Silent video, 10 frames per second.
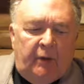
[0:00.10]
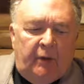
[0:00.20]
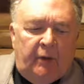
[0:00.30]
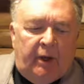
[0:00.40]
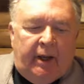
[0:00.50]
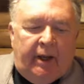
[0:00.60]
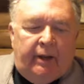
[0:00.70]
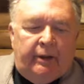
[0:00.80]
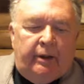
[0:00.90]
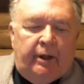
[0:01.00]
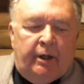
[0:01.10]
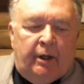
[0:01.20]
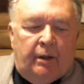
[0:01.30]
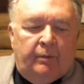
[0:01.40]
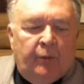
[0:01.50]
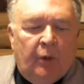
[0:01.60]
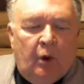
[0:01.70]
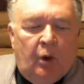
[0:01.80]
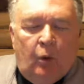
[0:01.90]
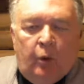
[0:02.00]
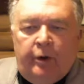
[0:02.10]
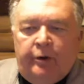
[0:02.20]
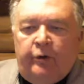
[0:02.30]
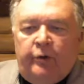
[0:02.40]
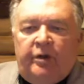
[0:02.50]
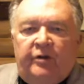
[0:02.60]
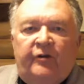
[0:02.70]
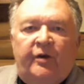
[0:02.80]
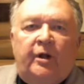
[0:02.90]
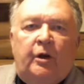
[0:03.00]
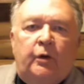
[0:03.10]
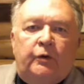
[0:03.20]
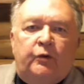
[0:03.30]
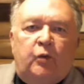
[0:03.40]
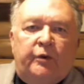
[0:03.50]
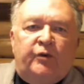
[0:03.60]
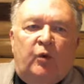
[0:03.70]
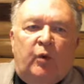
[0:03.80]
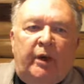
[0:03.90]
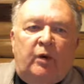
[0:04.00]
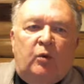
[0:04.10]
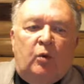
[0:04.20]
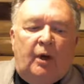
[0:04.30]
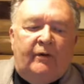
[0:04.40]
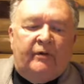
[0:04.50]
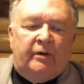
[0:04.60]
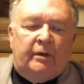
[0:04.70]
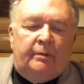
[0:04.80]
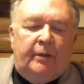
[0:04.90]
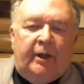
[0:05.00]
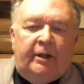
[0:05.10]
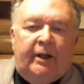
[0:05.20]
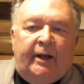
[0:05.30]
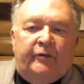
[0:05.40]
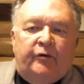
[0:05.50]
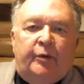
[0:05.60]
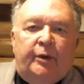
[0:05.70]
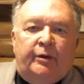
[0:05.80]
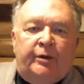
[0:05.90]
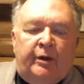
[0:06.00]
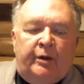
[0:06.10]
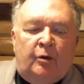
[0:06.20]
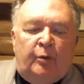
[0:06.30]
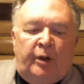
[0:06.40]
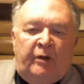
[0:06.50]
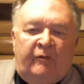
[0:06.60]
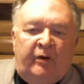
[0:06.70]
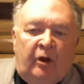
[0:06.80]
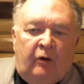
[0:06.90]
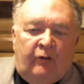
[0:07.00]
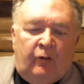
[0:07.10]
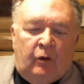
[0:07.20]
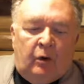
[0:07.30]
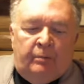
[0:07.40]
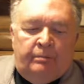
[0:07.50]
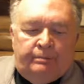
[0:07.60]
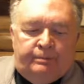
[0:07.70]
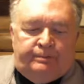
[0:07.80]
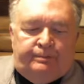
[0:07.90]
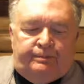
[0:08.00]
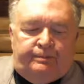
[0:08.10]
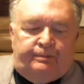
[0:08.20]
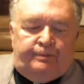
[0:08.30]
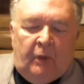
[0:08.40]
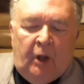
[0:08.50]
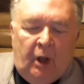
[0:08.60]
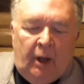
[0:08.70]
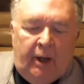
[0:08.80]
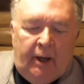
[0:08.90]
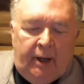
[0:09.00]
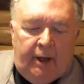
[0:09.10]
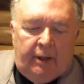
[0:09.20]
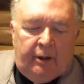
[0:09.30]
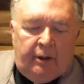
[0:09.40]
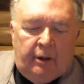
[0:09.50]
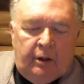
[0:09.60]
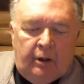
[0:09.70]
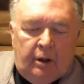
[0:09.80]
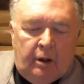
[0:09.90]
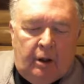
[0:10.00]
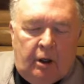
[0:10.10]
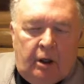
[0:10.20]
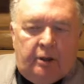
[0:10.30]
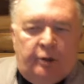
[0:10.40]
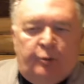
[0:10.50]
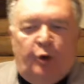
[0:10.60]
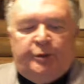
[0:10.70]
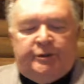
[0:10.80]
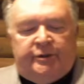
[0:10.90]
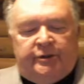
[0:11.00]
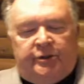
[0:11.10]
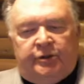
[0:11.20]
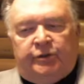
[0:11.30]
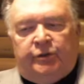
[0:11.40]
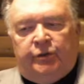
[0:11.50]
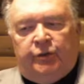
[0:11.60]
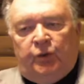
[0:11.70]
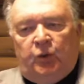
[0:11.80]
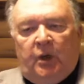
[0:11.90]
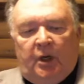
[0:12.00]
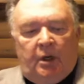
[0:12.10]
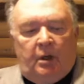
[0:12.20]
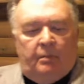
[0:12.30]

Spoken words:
and we're going to do these videos once a week. We'll have an announcement, and it'll be in video form. And the purpose is just to